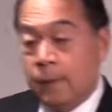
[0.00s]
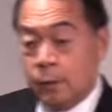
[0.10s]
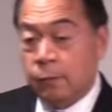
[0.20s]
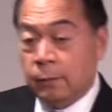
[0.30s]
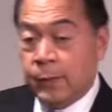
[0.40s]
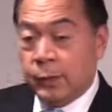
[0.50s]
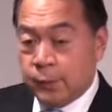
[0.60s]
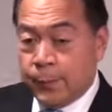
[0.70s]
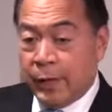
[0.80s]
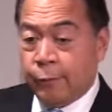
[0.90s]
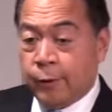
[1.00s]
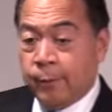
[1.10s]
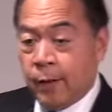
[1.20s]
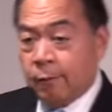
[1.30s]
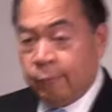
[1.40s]
So we'll be in Japan for
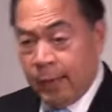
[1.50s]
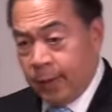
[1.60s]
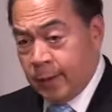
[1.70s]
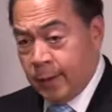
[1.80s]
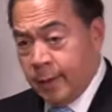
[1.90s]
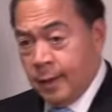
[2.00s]
about a week.